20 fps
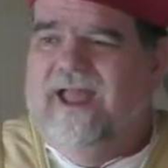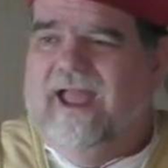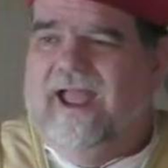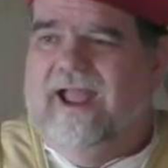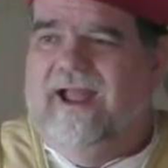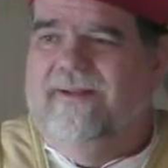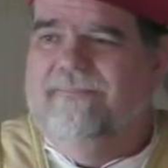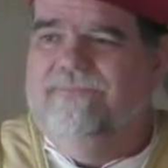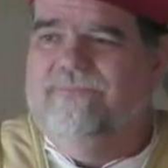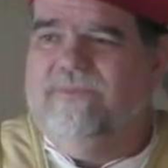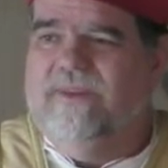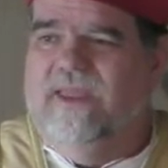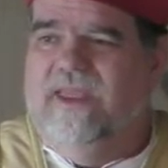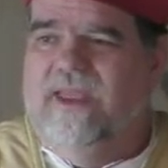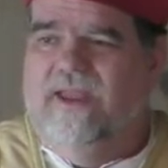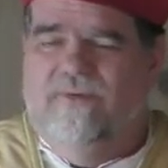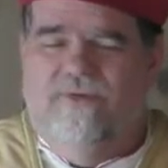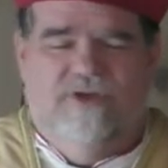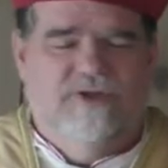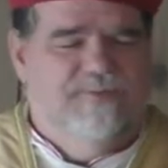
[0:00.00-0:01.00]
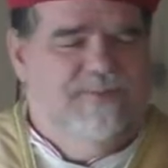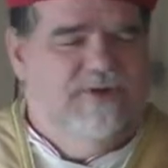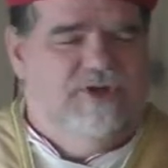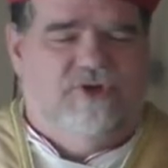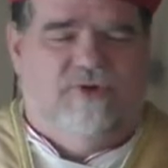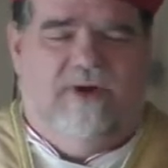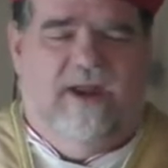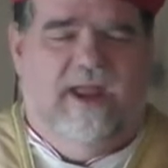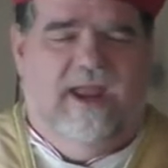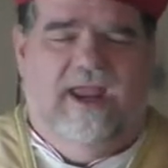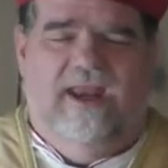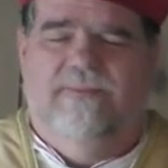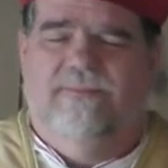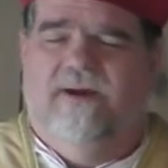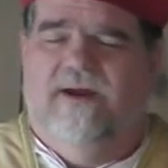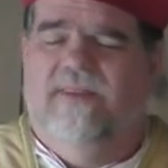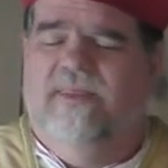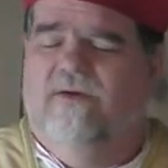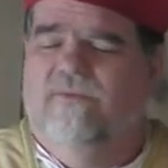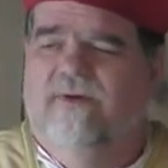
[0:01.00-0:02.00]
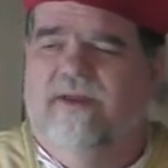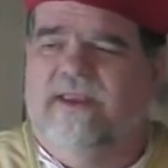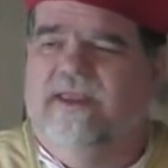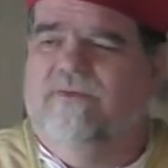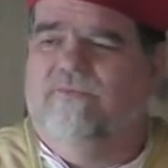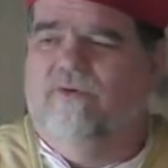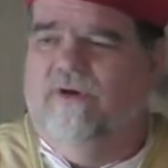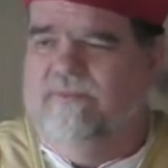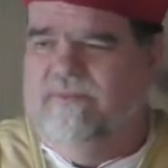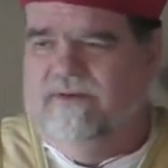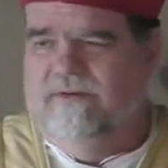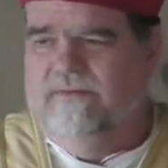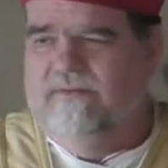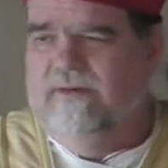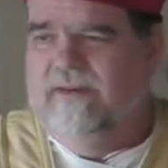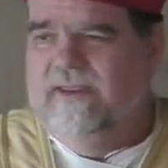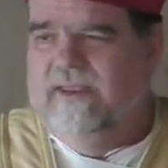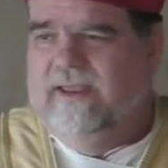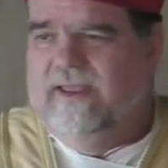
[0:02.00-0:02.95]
and he was betrayed by the wicked woman